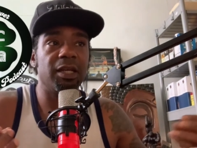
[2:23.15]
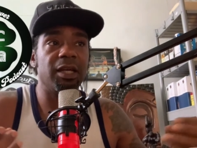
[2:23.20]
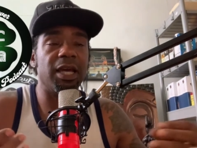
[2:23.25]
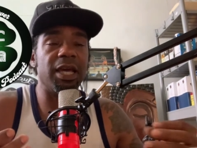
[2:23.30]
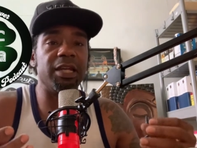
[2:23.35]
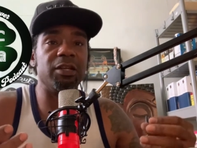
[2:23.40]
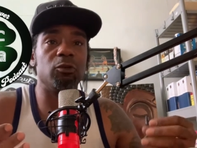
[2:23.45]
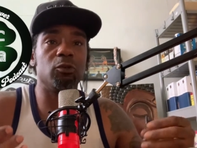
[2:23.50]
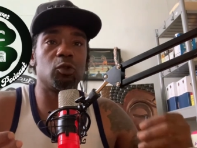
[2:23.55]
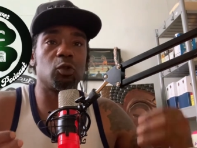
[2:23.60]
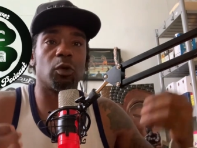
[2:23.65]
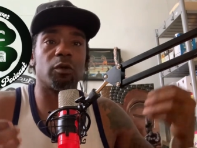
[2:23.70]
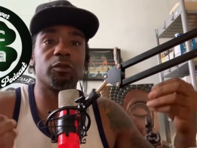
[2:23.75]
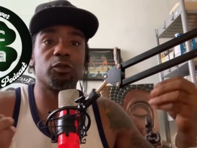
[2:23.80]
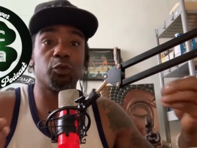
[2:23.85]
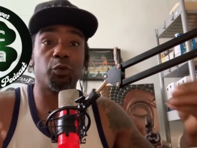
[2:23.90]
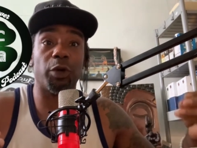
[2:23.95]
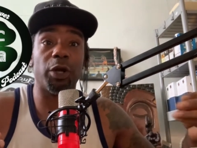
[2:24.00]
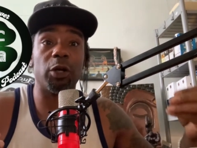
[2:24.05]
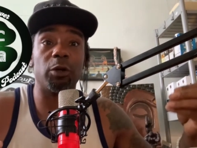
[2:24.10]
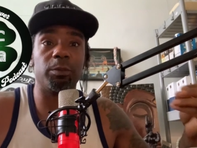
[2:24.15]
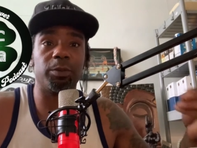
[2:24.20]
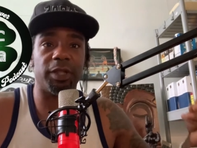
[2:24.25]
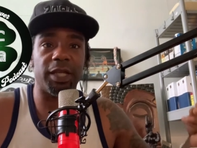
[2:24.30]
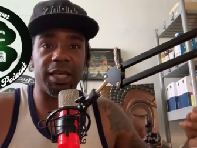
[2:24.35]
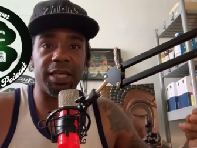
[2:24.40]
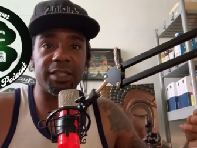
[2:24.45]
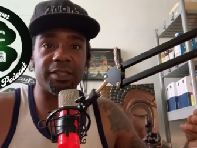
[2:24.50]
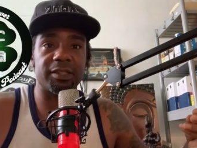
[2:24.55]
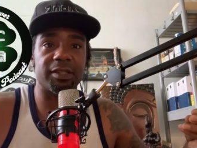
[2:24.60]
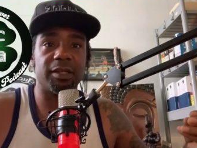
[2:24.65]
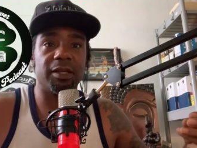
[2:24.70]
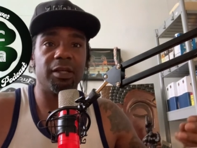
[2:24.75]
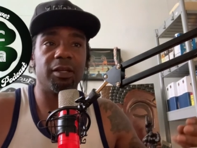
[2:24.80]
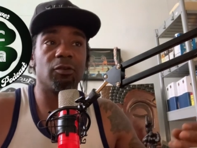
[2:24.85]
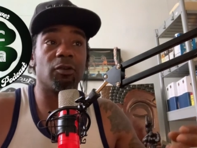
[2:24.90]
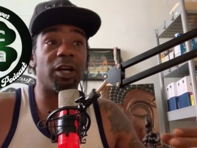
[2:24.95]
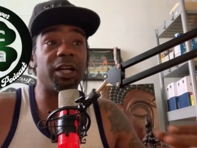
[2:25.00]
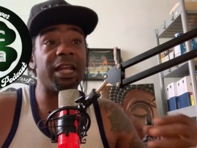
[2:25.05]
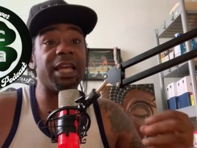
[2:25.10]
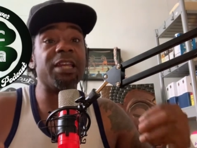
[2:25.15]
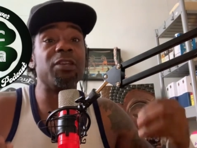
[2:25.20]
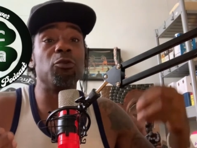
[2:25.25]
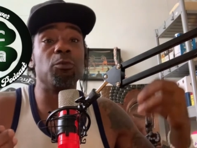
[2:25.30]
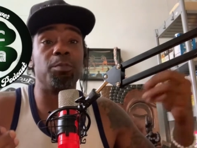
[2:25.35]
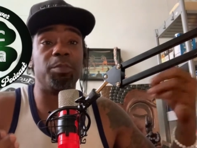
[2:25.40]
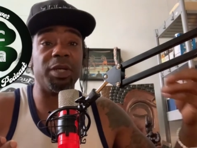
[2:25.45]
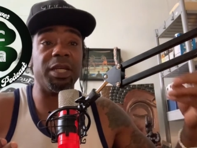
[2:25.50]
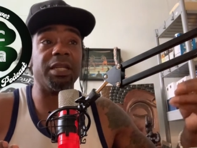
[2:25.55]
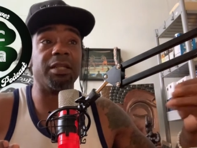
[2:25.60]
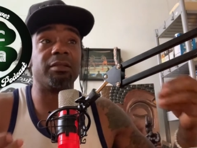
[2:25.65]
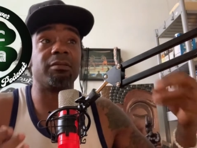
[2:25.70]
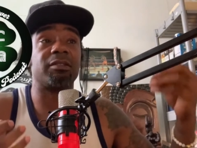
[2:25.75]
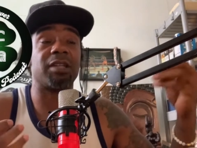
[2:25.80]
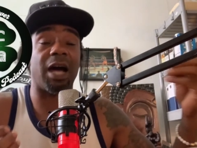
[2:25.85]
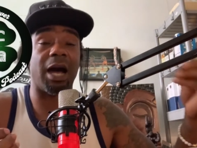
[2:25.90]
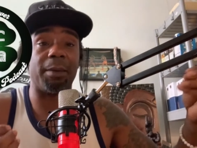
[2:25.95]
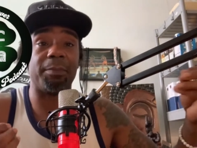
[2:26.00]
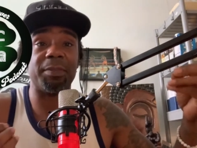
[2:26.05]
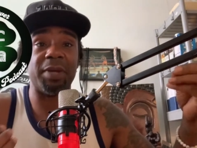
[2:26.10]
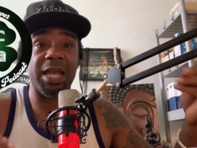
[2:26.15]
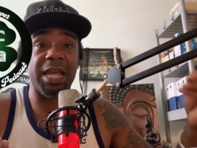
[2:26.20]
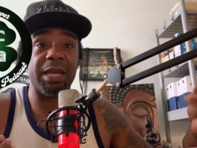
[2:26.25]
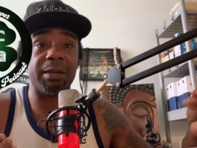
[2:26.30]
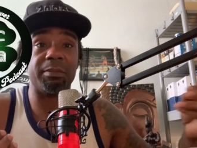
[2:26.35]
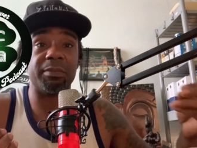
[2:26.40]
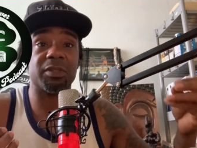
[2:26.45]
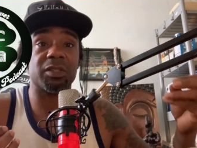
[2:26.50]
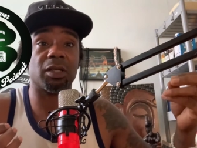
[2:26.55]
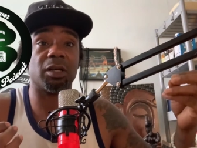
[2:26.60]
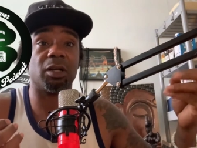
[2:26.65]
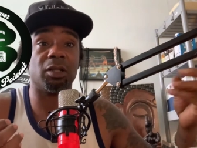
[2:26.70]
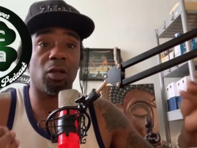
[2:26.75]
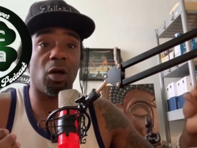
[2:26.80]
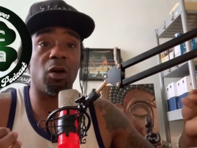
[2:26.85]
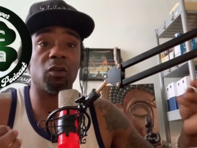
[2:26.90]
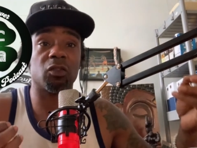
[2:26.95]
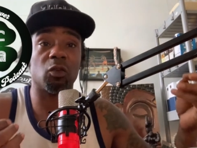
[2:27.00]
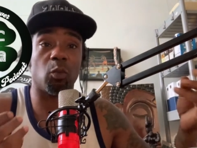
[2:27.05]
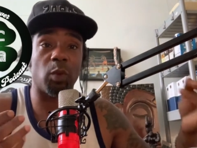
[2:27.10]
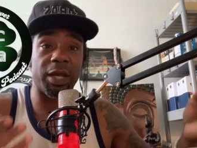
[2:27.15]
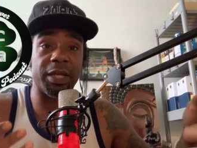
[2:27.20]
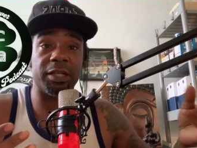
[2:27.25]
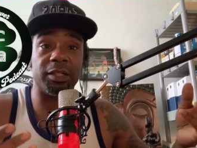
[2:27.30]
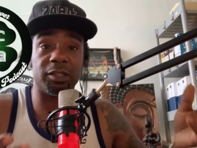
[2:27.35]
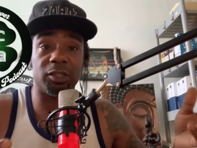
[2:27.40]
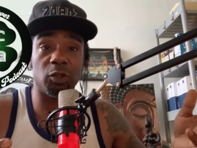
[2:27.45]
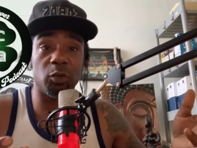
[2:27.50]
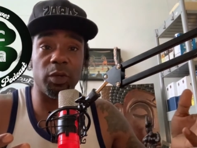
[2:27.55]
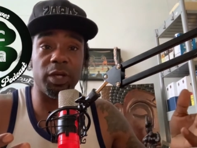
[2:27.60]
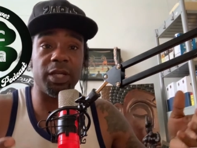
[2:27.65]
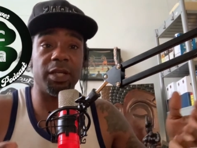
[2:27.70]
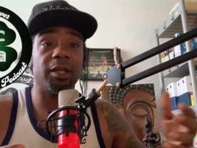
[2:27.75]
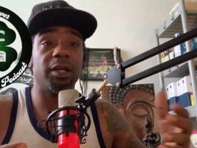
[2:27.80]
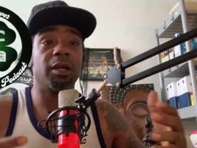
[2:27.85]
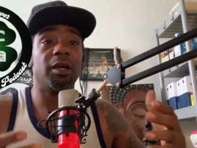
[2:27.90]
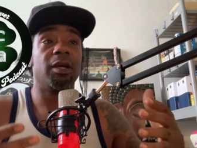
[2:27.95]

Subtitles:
And you sort of trailblazed, right? And you beat top names along the way to do it.